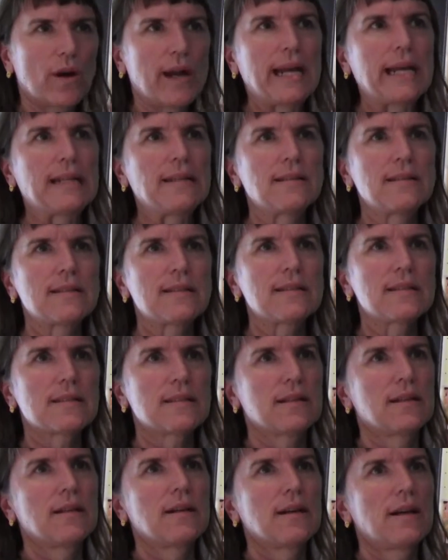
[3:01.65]
greens,
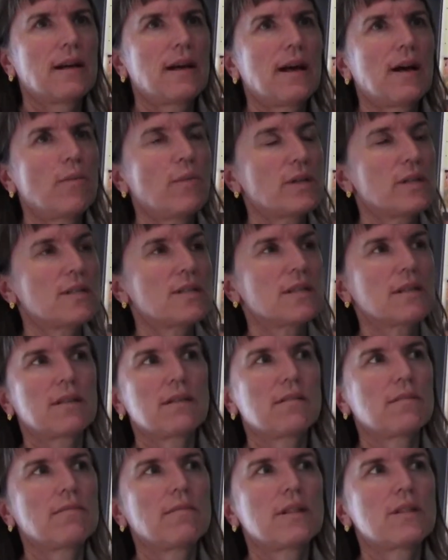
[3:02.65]
which is a
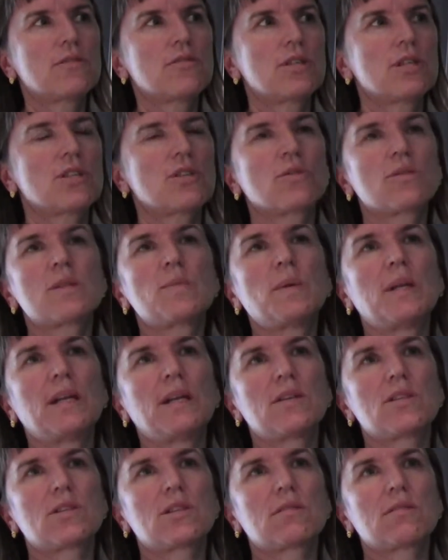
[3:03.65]
traditional
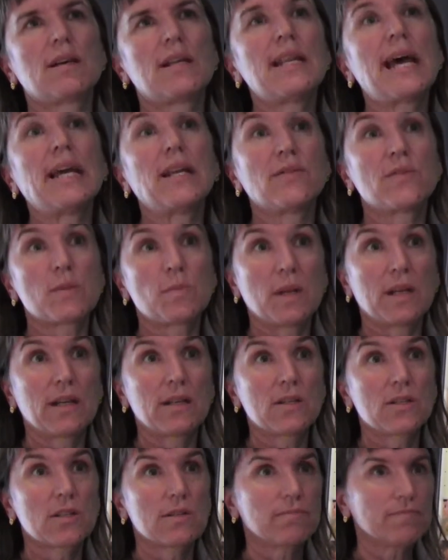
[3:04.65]
spinach, a native
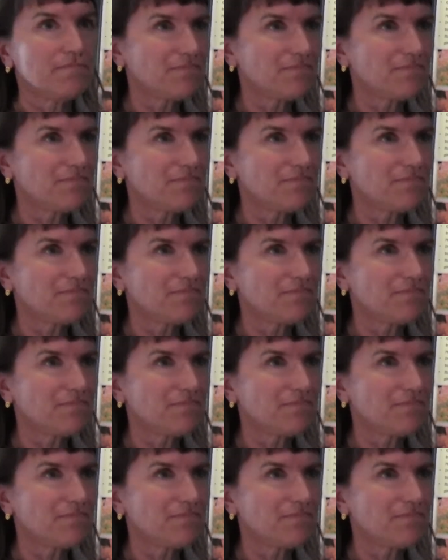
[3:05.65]
spinach.